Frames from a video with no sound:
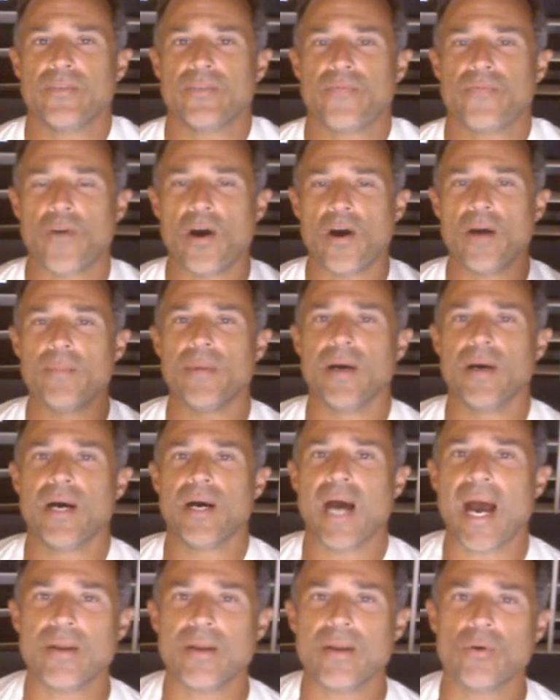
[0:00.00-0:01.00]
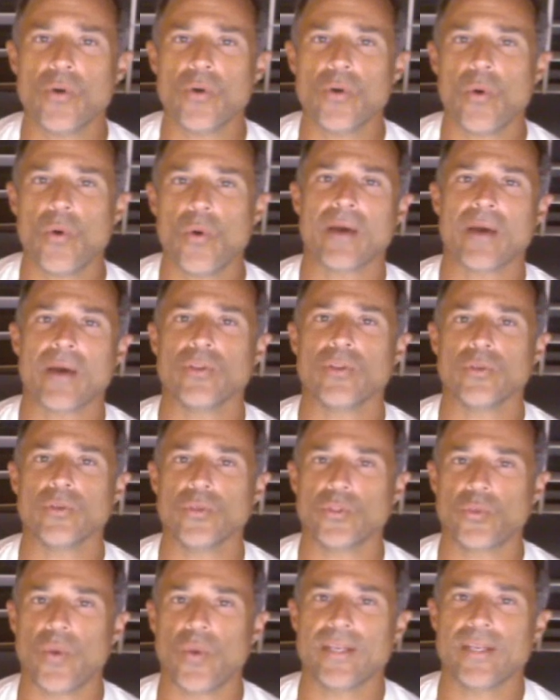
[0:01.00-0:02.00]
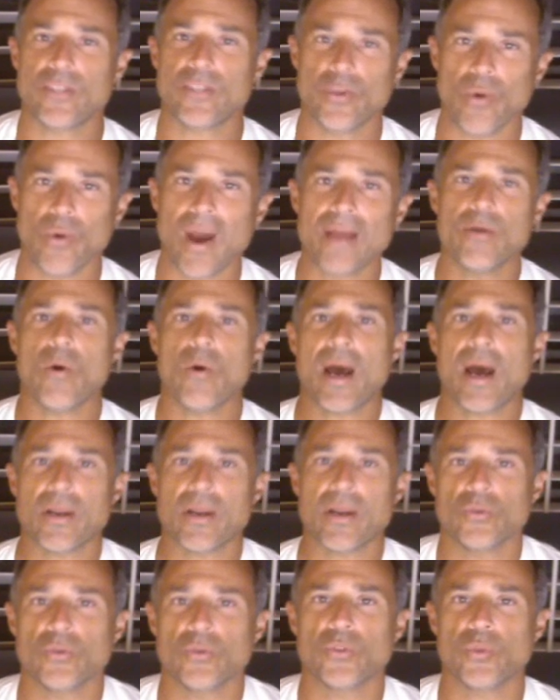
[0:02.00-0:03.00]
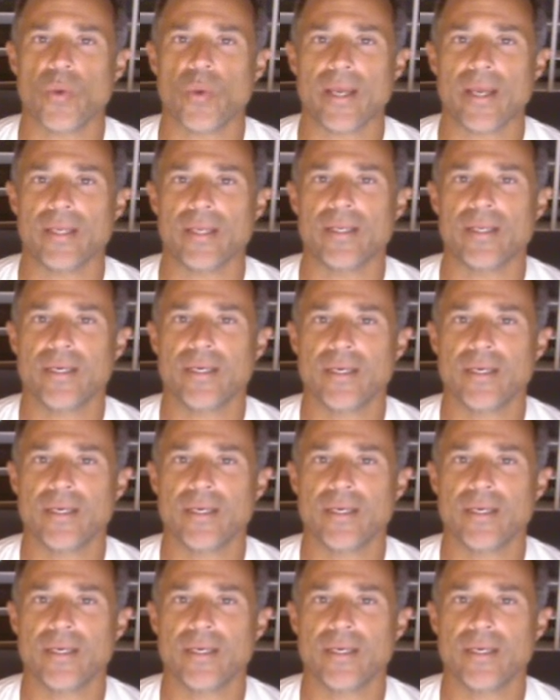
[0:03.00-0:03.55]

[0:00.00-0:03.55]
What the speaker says: from I don't know how to lose weight to I know how to lose weight